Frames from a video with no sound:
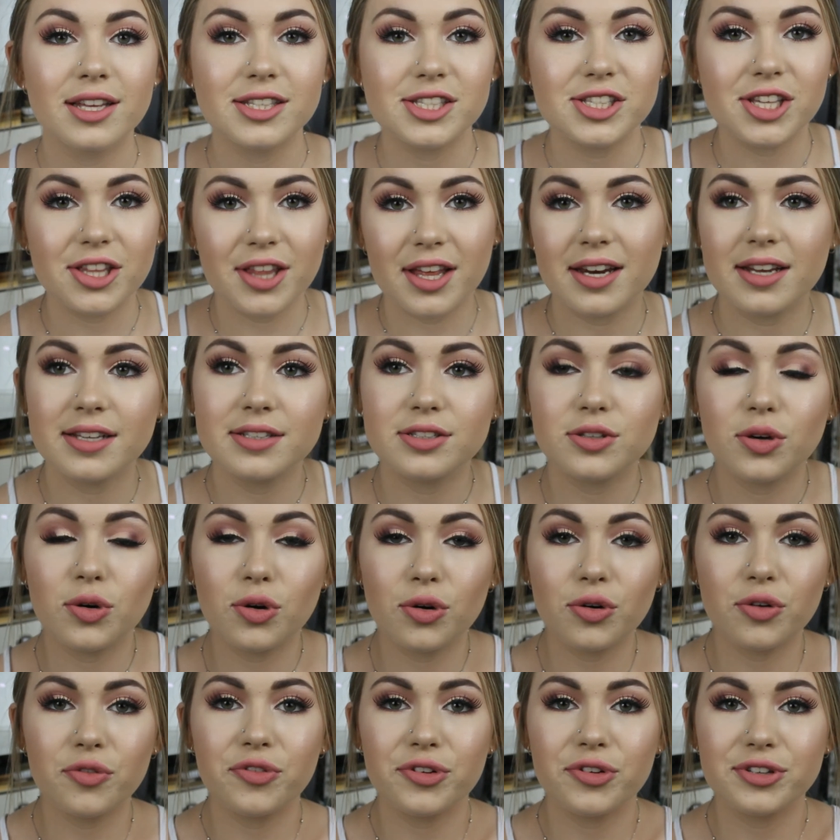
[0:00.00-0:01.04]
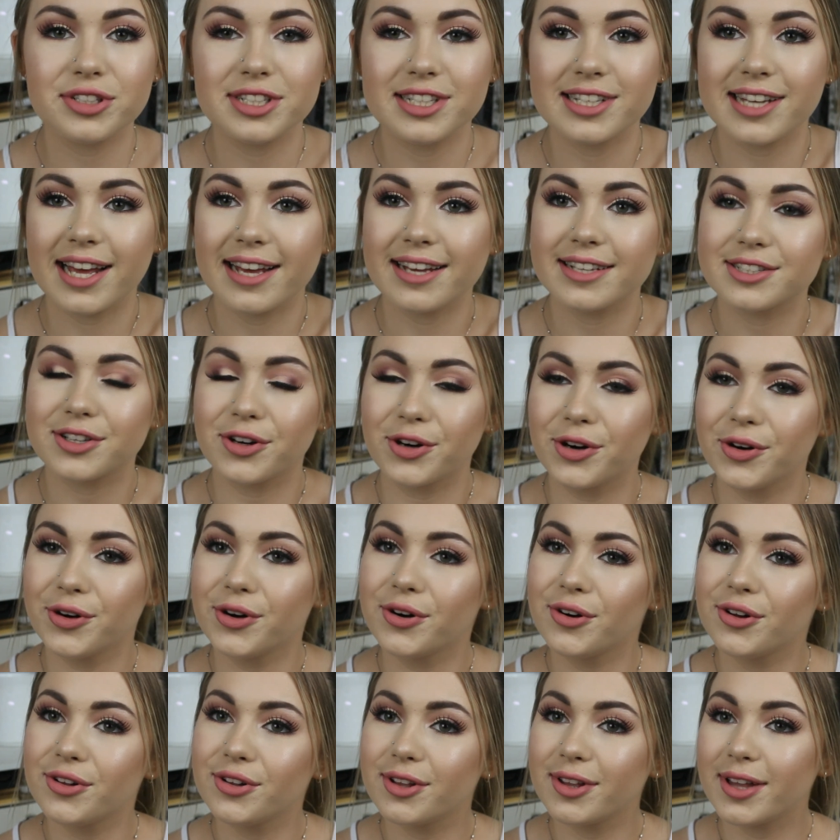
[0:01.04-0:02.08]
So that is all for today's
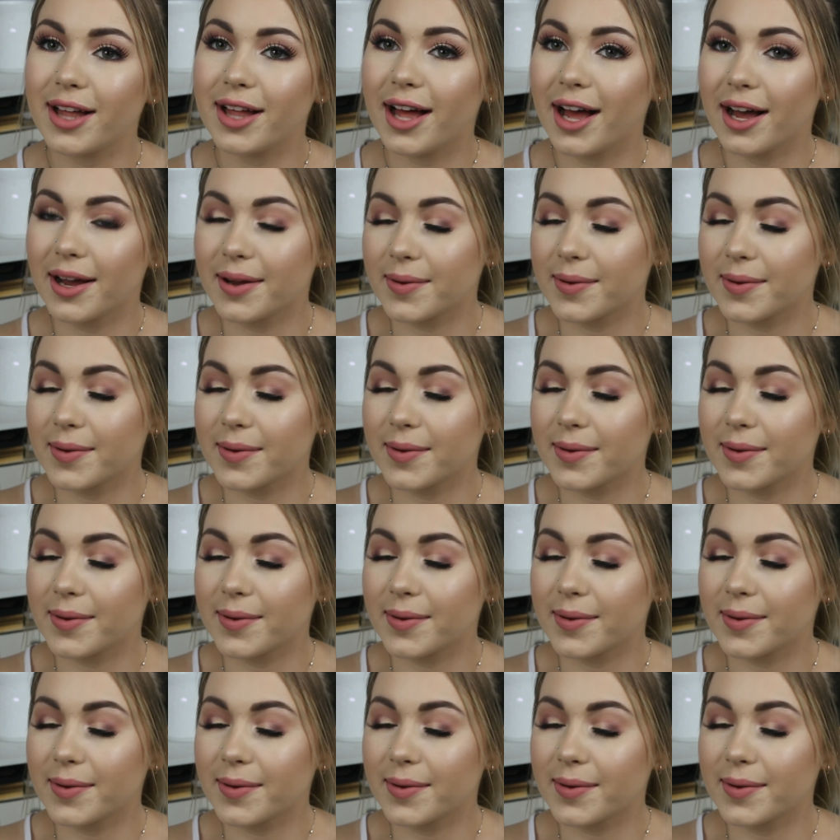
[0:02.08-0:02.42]
haul.